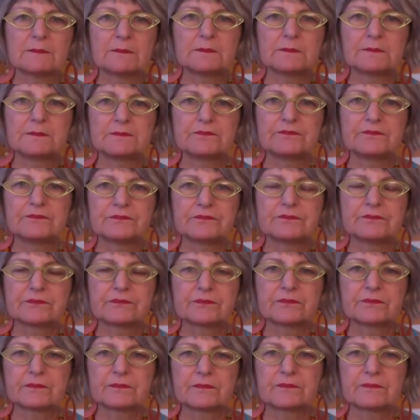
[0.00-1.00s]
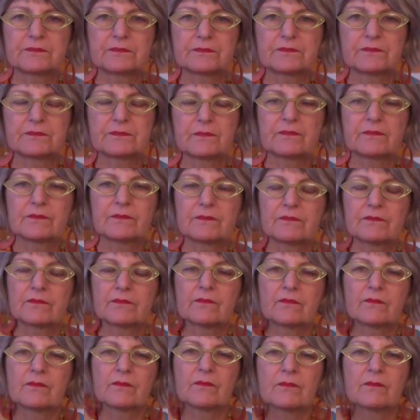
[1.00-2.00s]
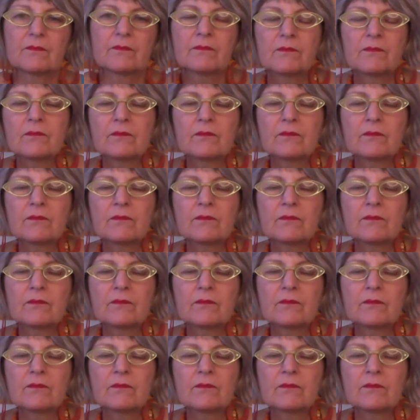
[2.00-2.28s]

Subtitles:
(silence)